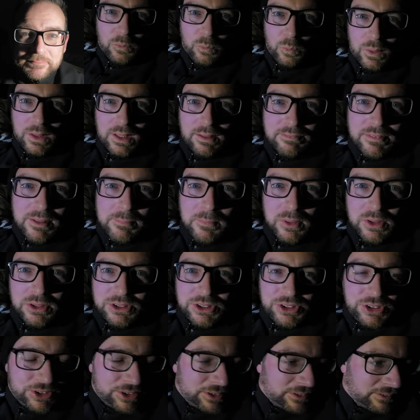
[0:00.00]
Well, after
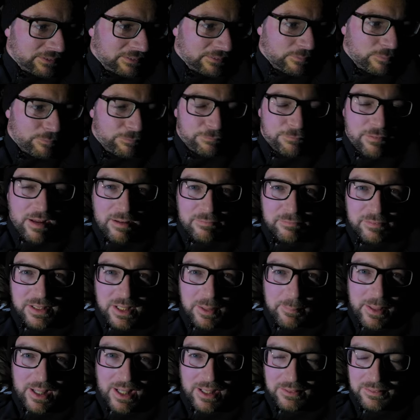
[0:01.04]
much faffing
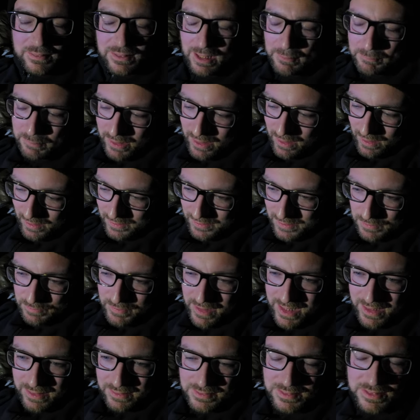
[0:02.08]
about, I'm kind of
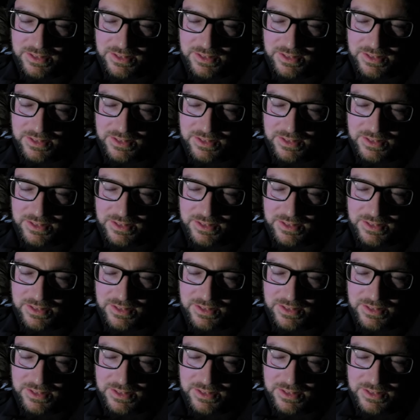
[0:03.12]
in,